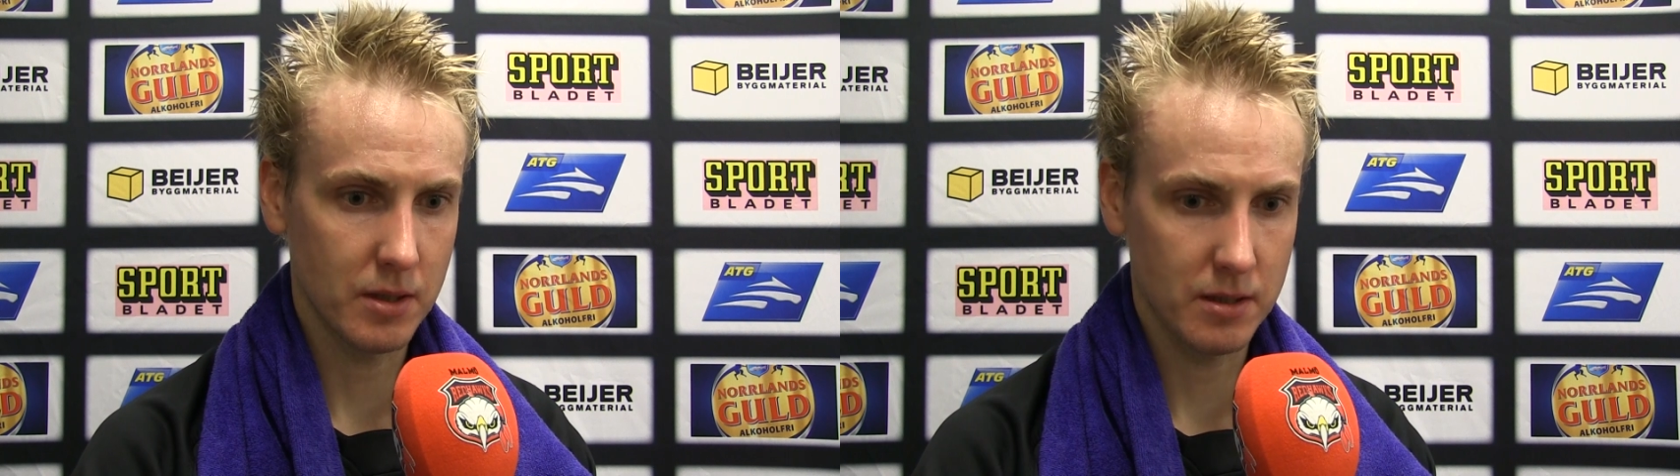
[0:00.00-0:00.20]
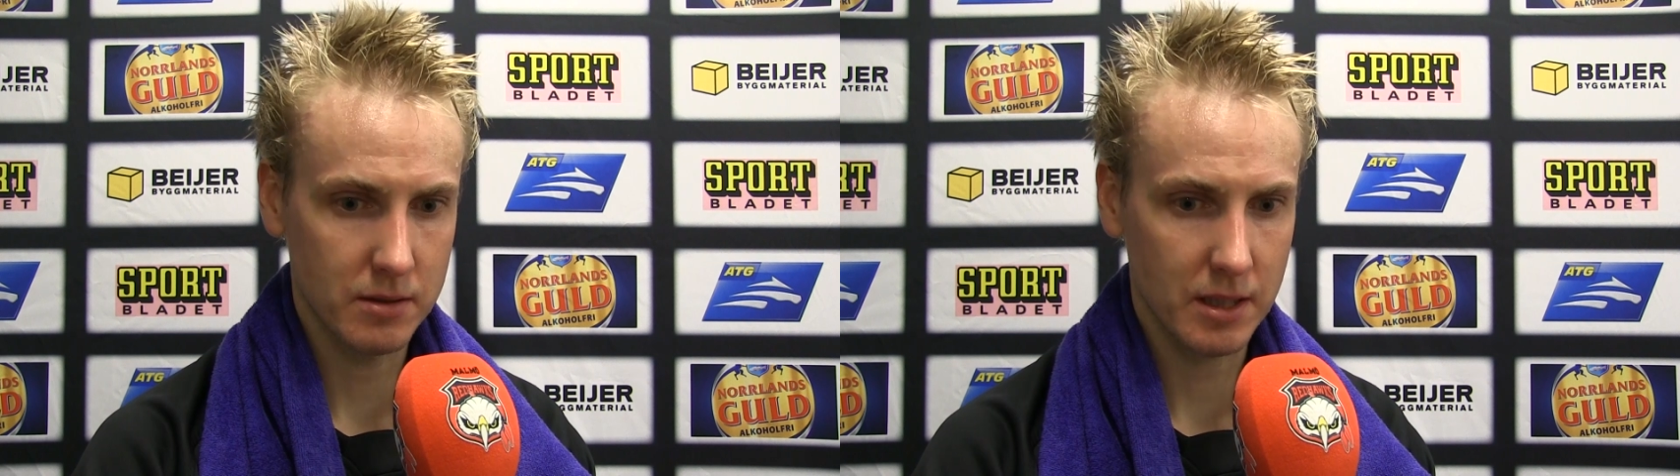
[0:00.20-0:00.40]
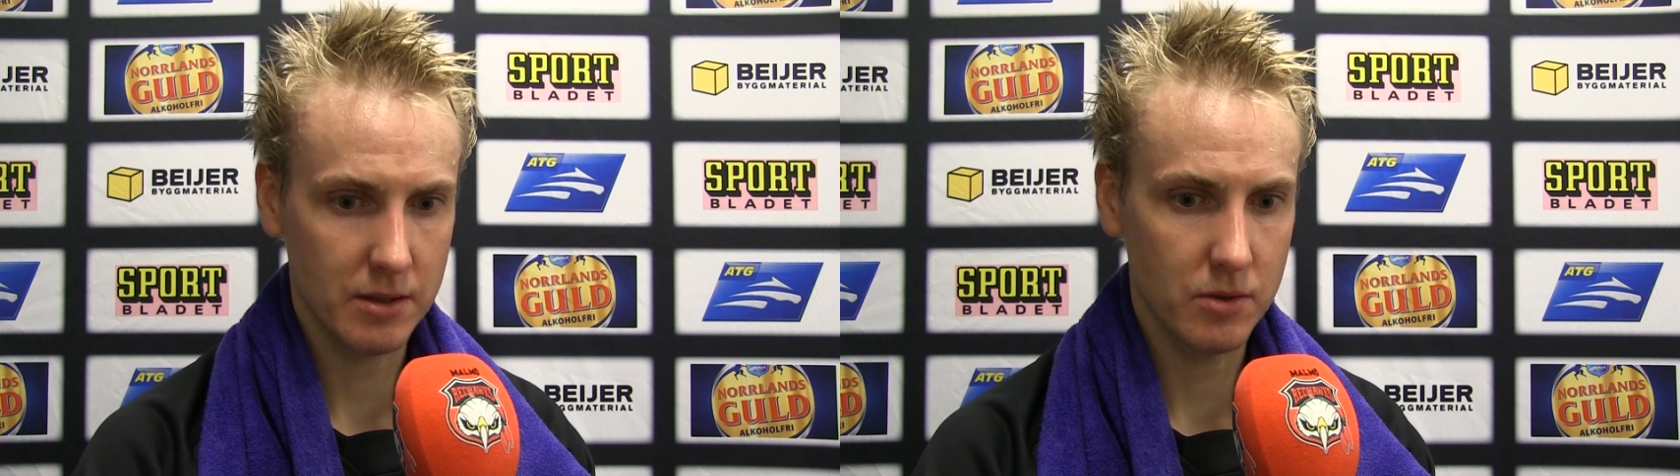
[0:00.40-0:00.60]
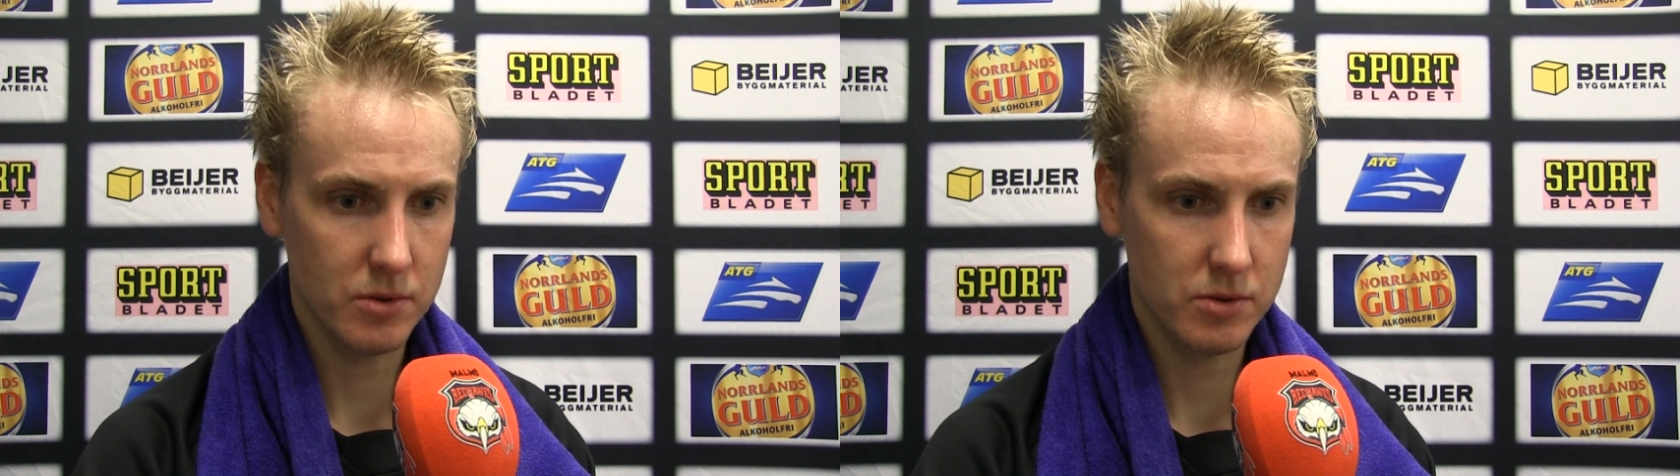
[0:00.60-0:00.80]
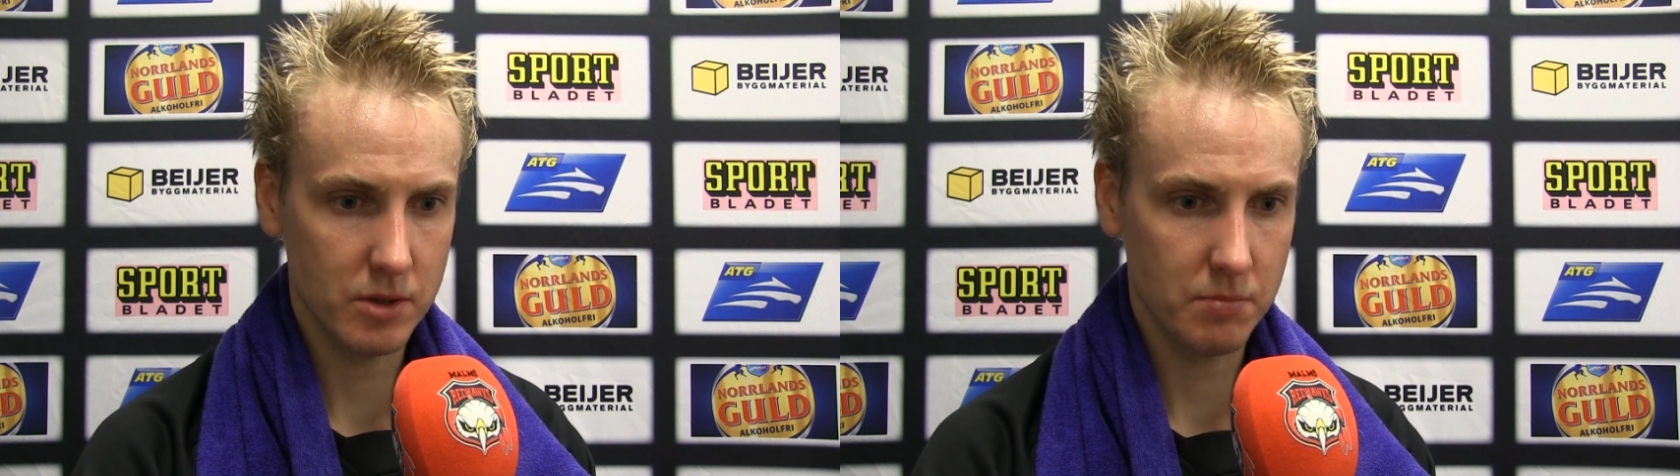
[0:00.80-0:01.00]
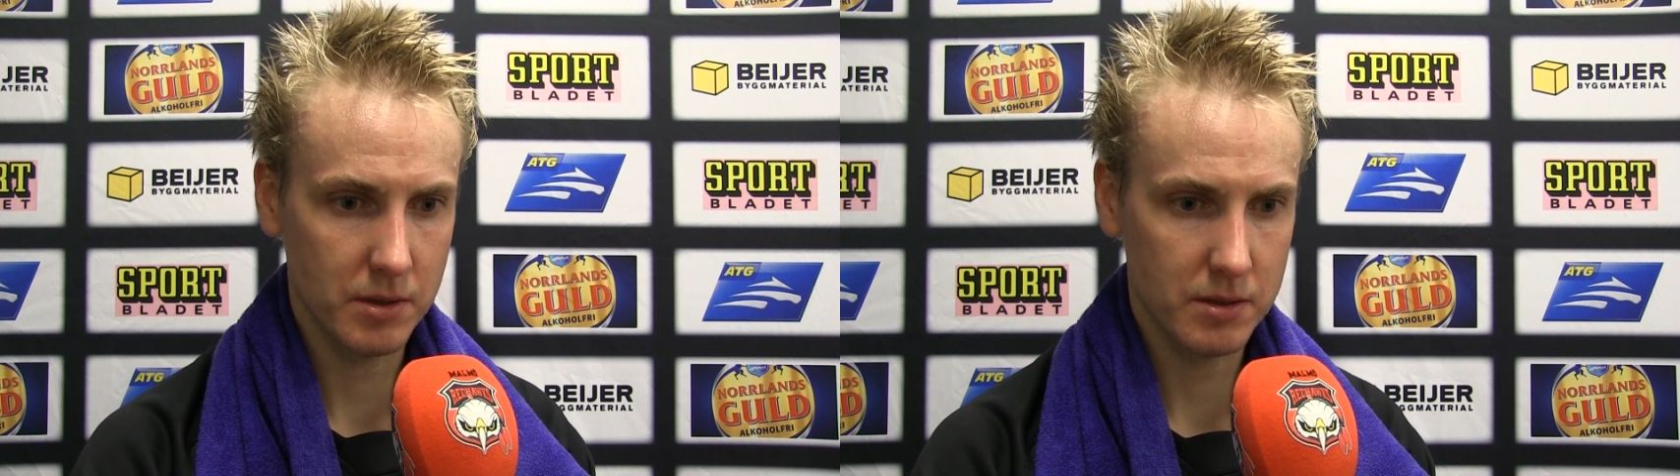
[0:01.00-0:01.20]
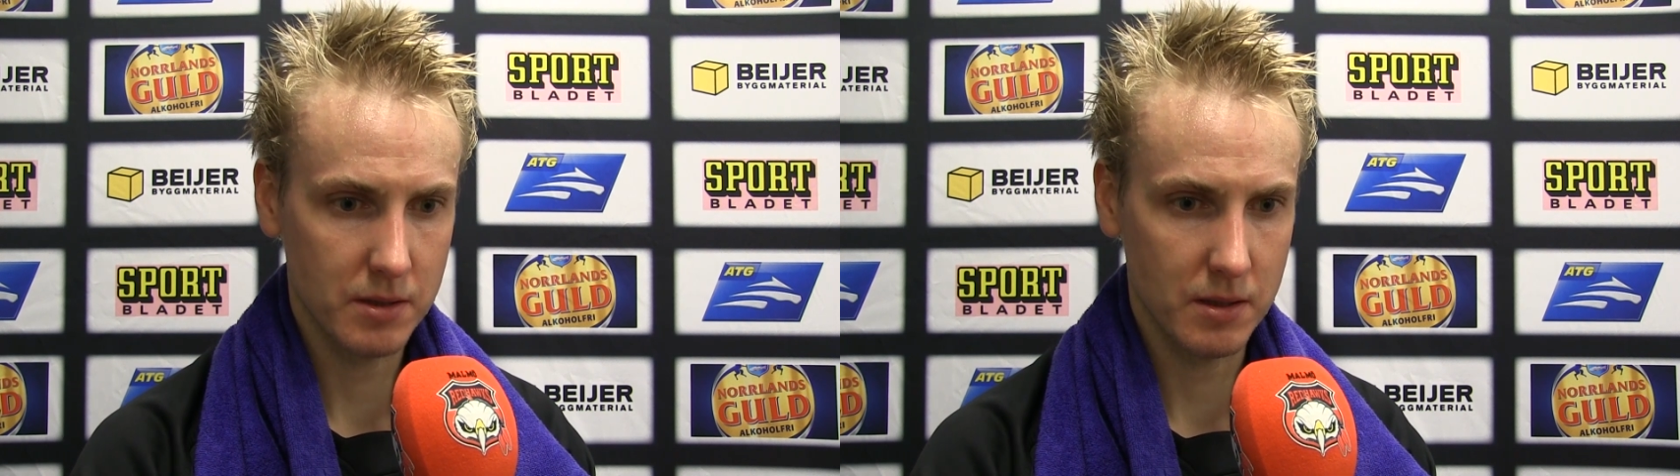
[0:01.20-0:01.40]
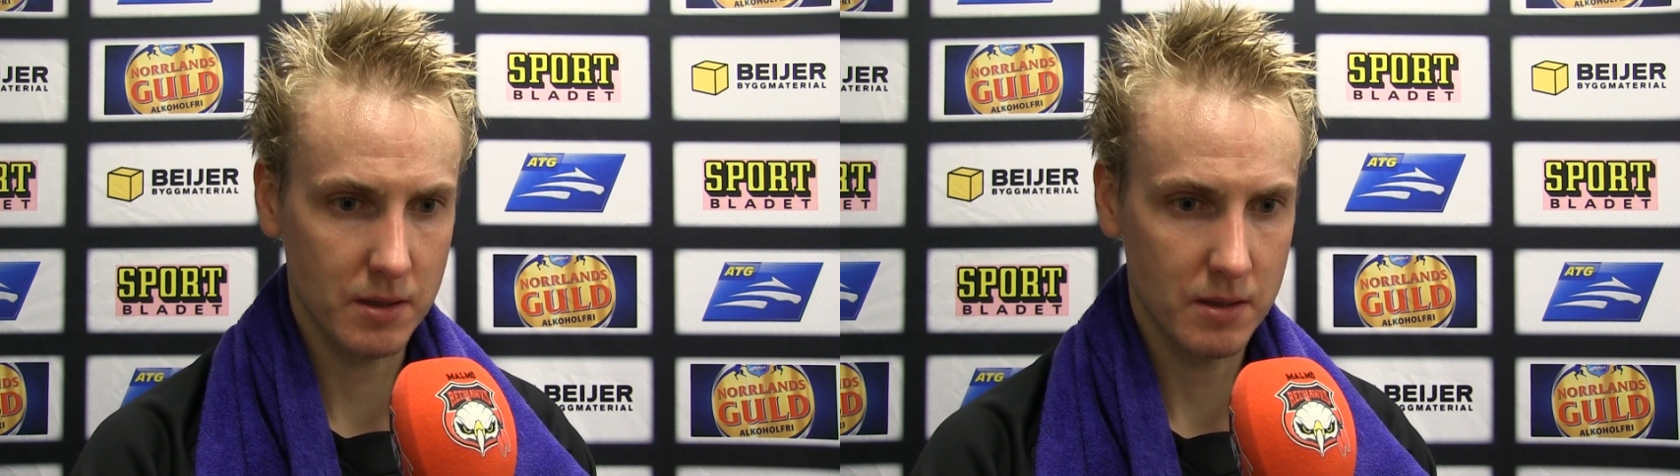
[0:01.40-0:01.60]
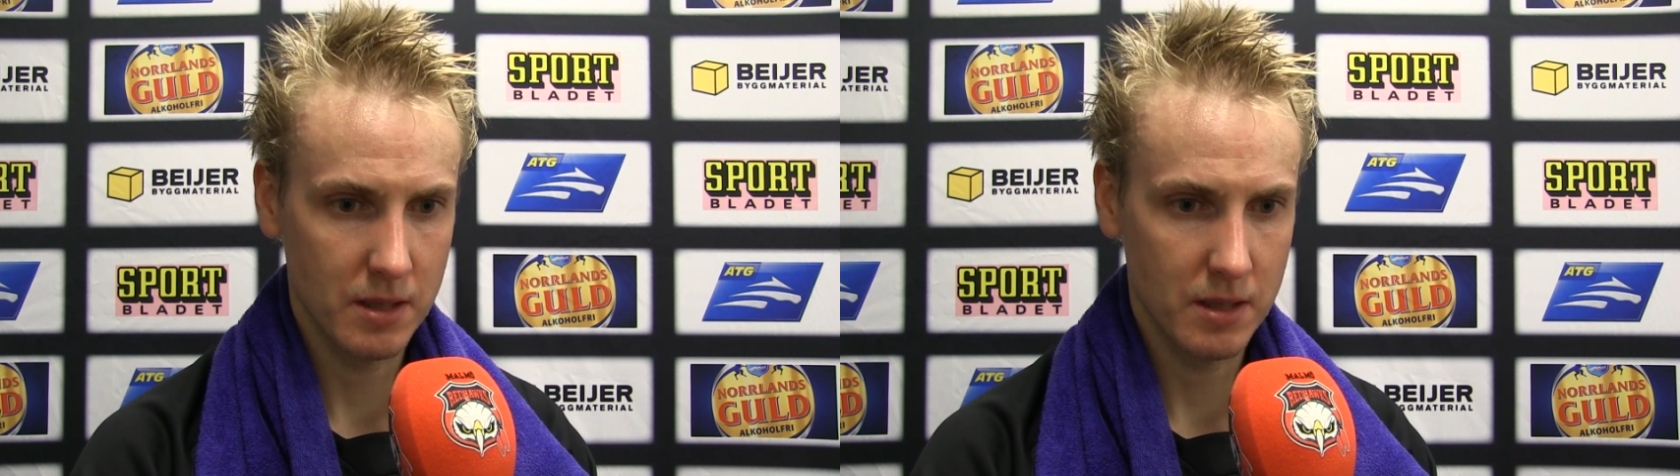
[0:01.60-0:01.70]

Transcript: uh, get used to it, but uh,